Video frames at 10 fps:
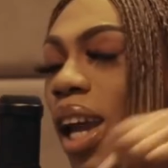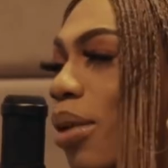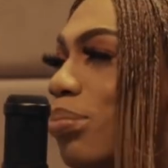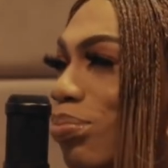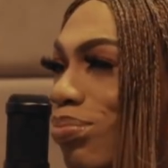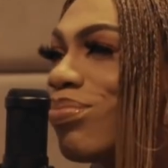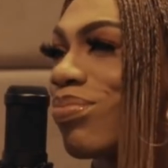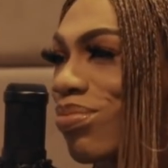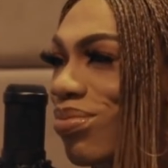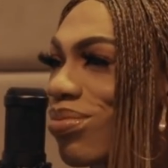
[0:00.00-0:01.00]
Yeah.
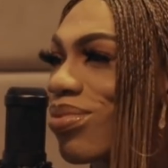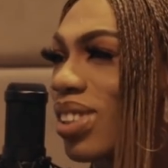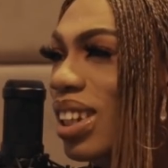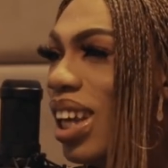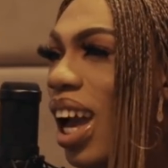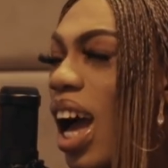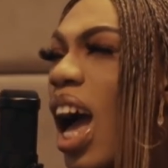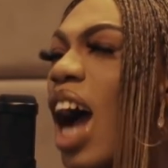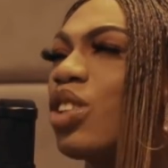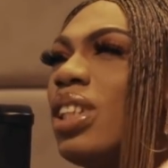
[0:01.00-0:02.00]
Yeah.
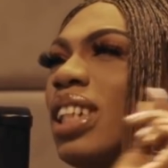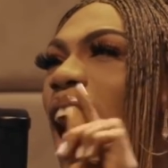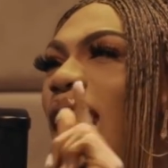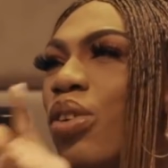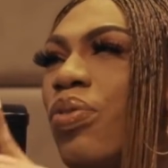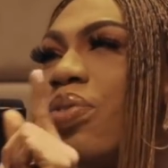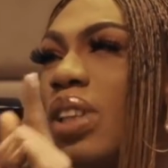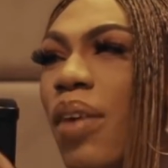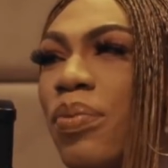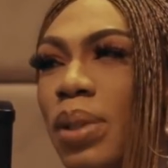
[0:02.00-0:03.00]
Actually, I don't feel
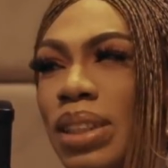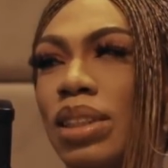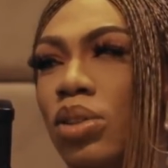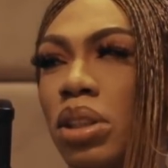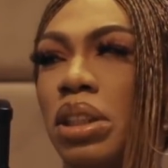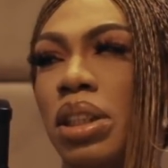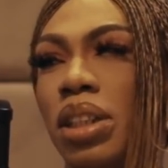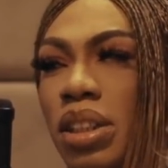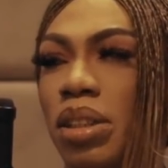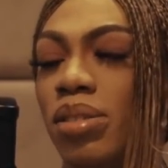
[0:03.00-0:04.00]
that prison is just
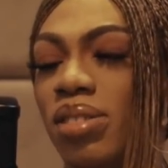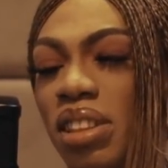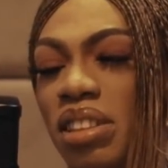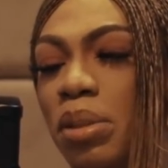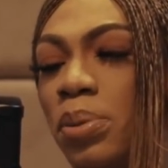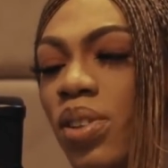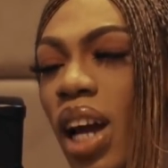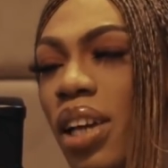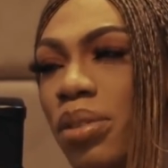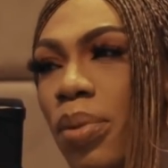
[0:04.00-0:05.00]
the tips of
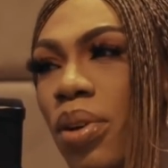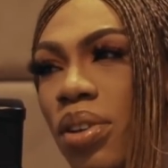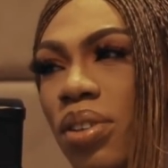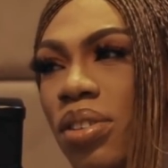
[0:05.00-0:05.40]
the ice block.